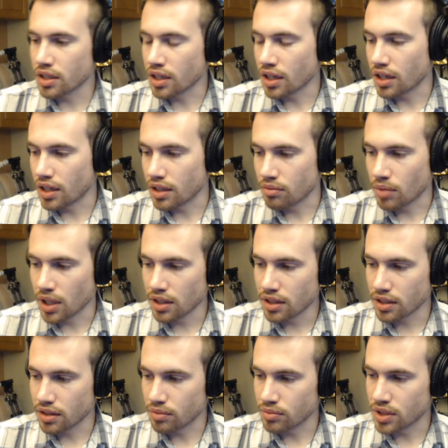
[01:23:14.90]
Khan,
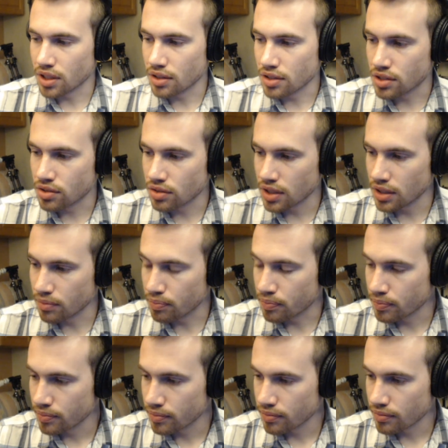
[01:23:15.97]
welcome to the stream.
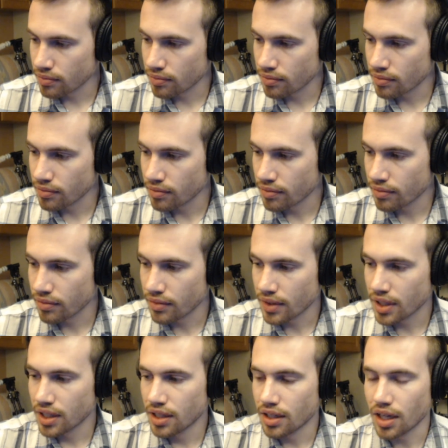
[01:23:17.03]

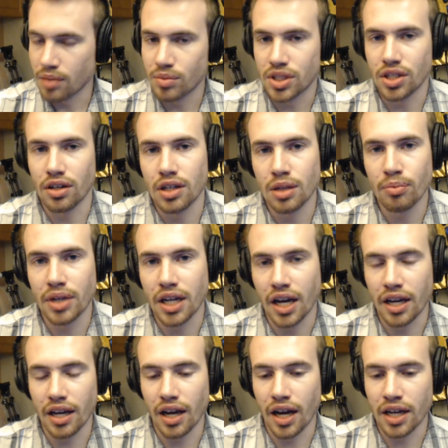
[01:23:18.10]
I'm sorry, but
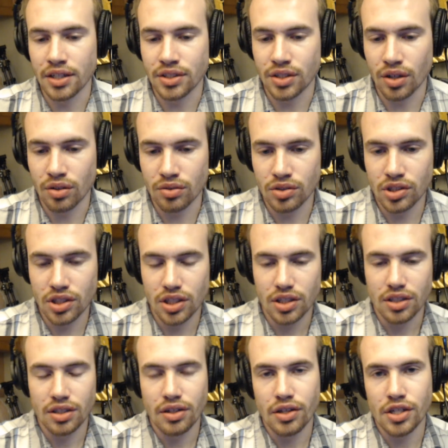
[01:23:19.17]
I don't
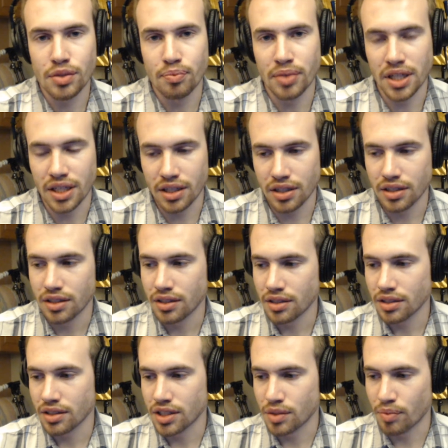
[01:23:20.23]
speak
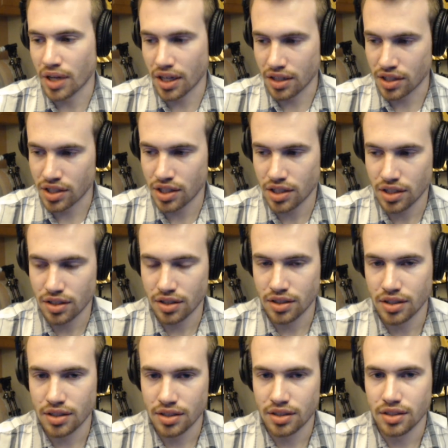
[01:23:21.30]
Spanish.
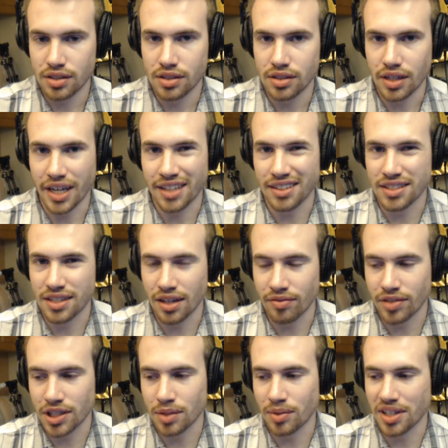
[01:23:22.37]
At least not
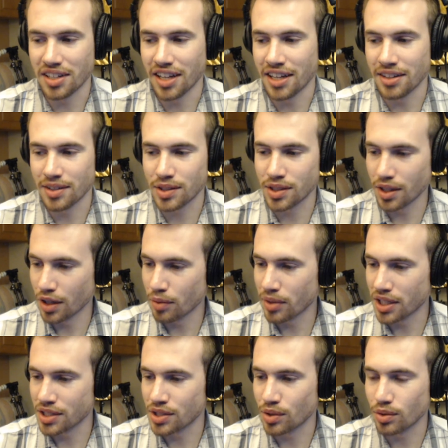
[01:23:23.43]
very well. I learned a little bit
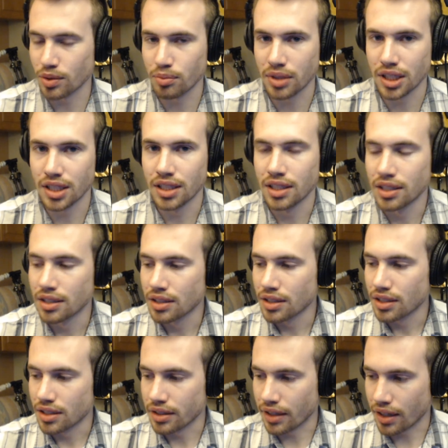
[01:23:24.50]
in school, but
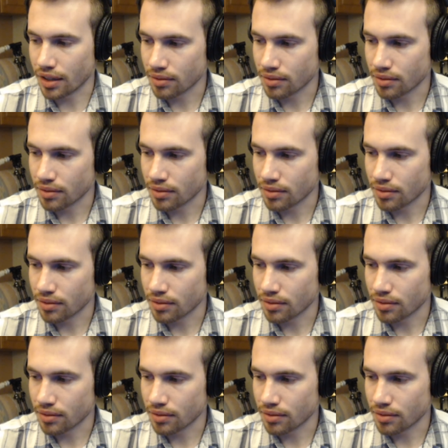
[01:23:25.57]
yeah.